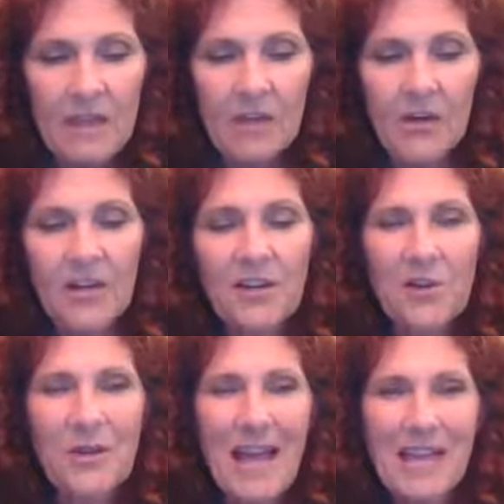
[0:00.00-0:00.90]
Learn a
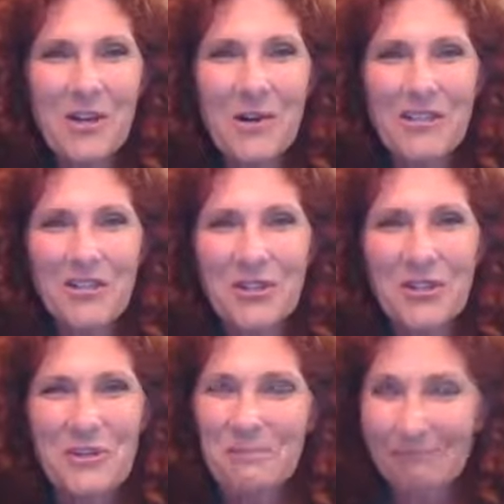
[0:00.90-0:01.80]
new language.
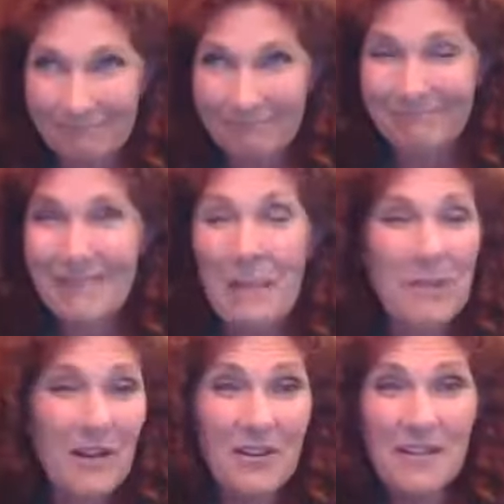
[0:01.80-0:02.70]
I
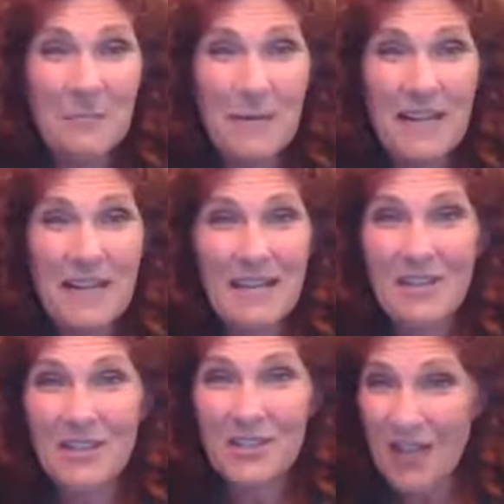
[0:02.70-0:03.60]
barely speak
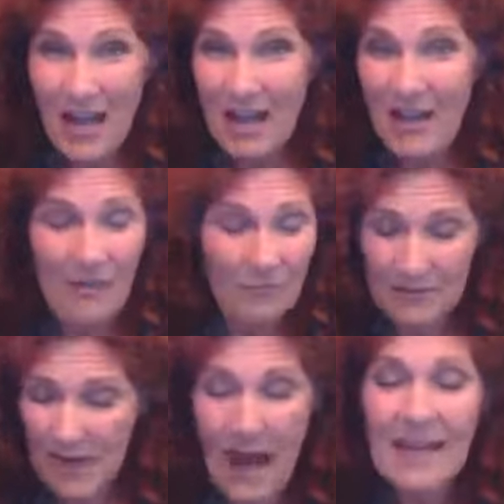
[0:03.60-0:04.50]
English. I have,
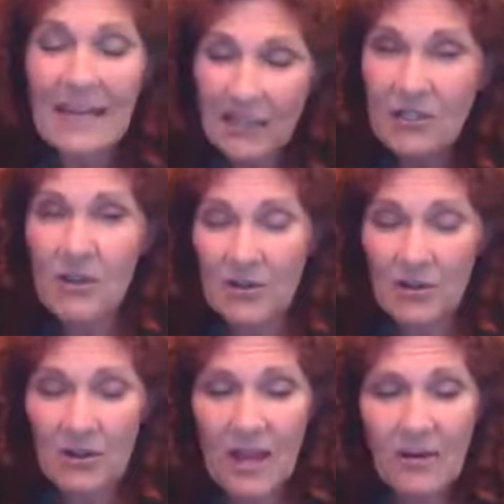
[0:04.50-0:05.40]
I need to learn a
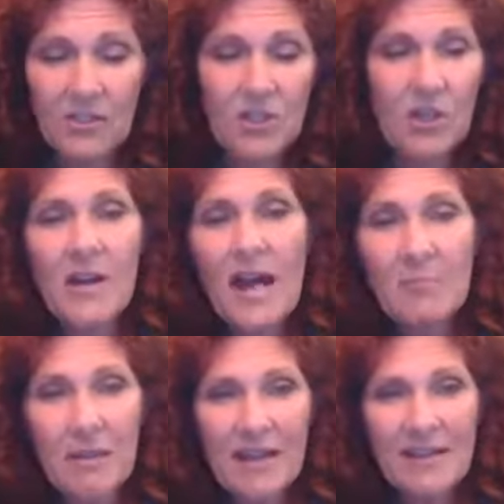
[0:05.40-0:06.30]
new language. Learn how to
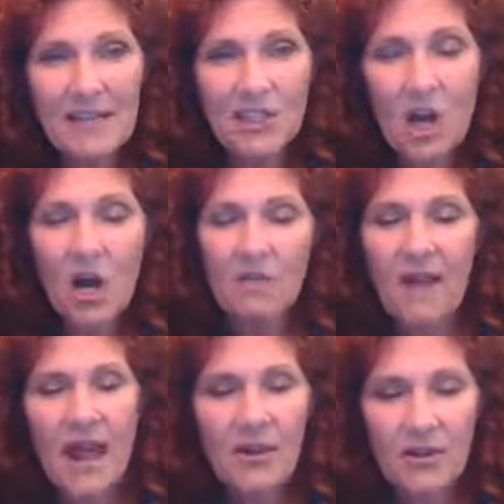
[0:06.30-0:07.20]
play the guitar,
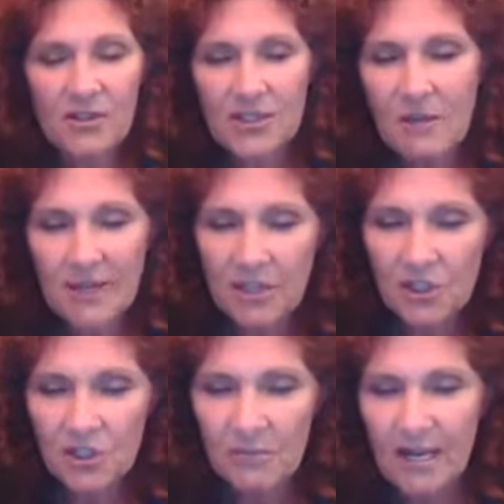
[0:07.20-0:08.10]
right? Or some
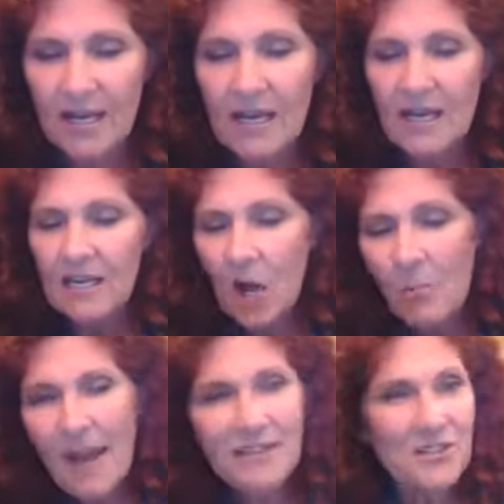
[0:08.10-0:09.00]
instrument. Go
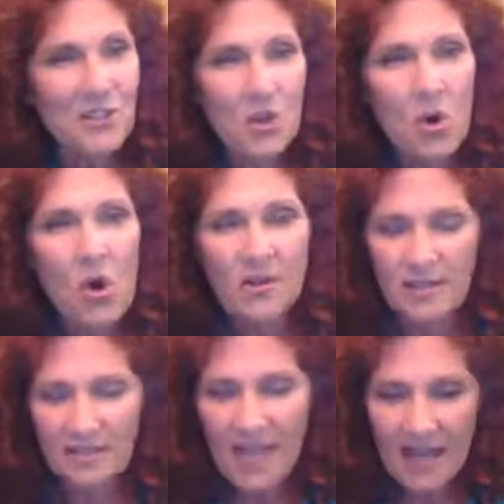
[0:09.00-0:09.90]
back to
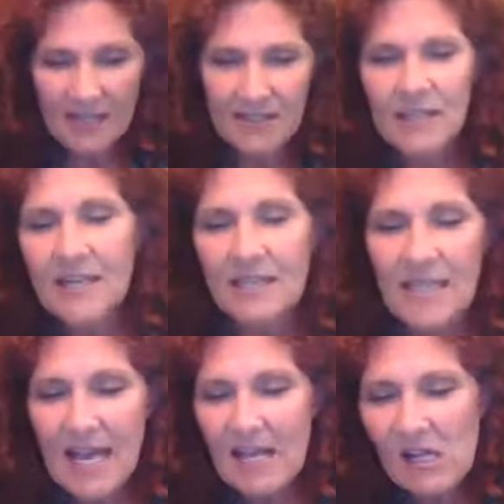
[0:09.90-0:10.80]
school. Yes.
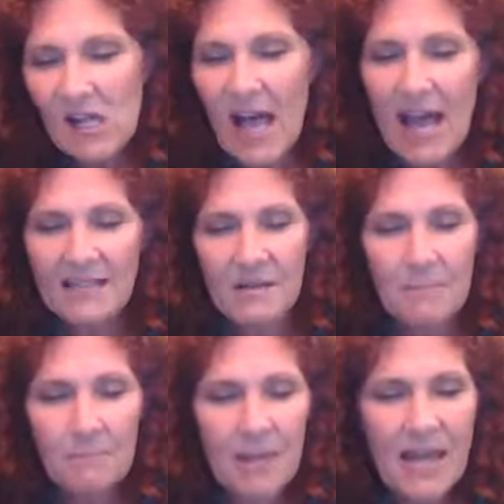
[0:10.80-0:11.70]
Take a class
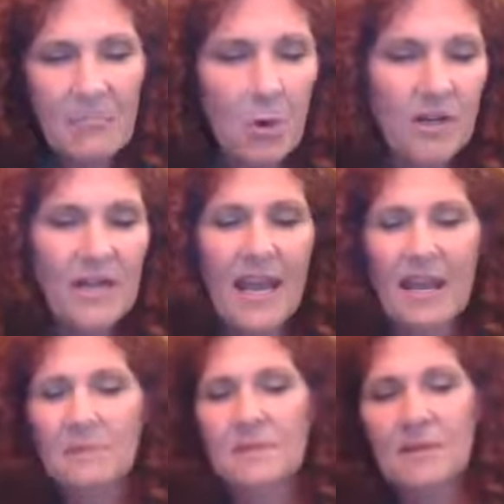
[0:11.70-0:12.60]
play board
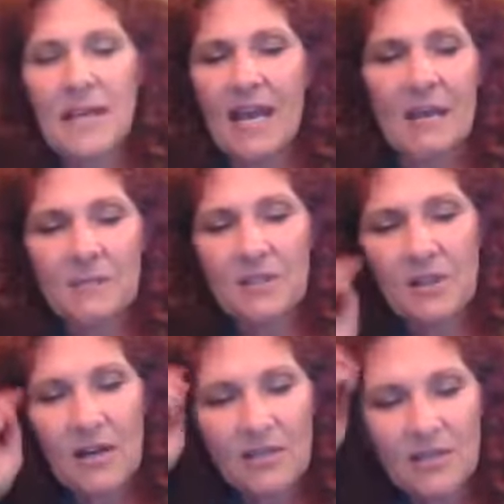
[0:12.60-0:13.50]
games games
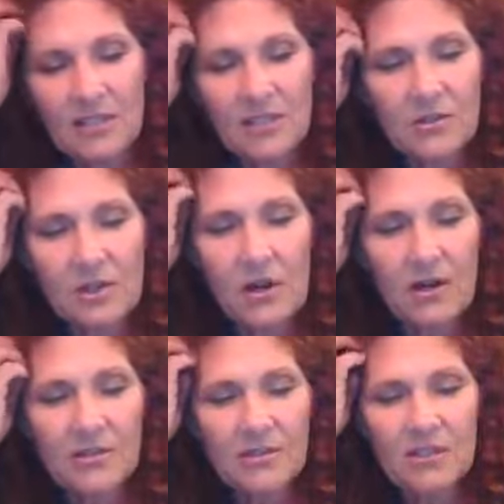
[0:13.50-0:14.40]
you know sudoku
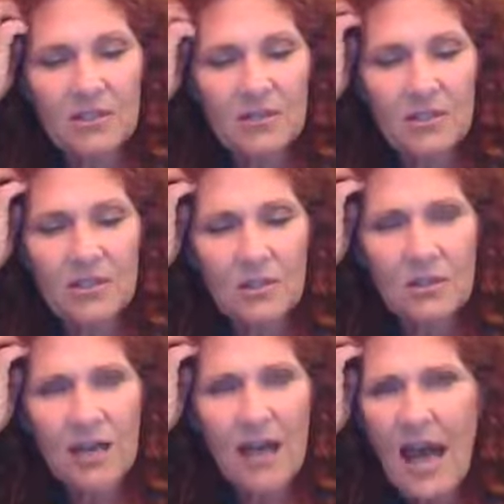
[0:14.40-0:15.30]

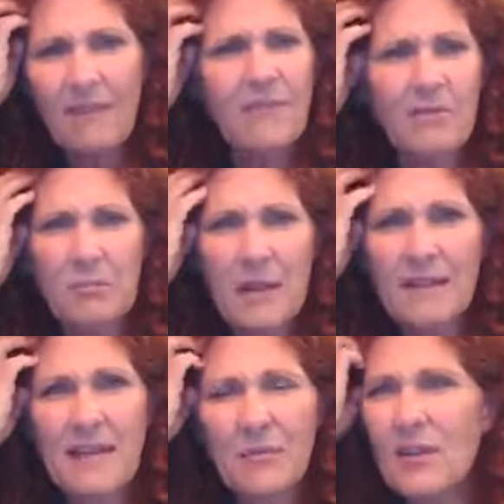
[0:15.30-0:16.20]
sudoku i've never
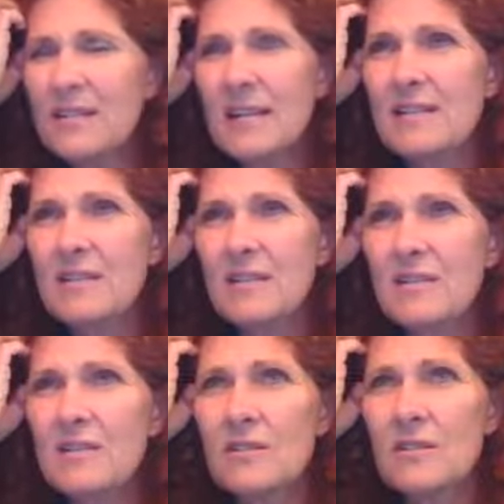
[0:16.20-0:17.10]
played that what is it
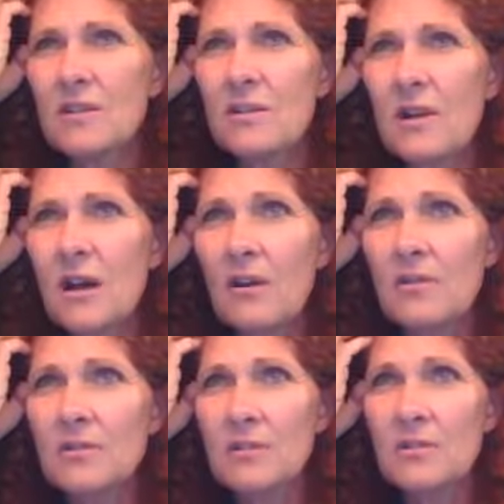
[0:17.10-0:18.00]

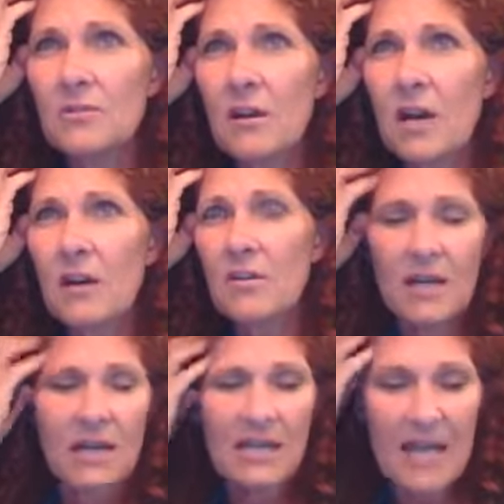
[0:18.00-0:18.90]
sudoku sudoku
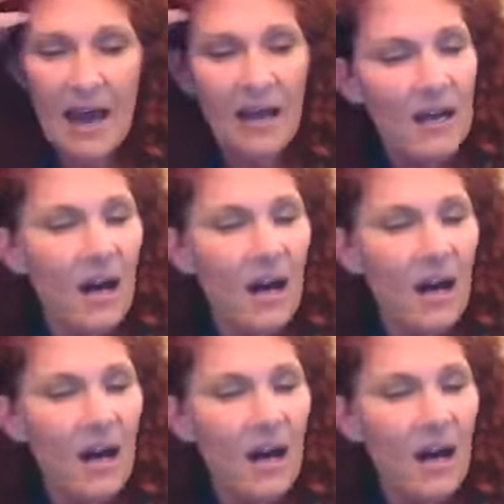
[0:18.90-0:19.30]
yeah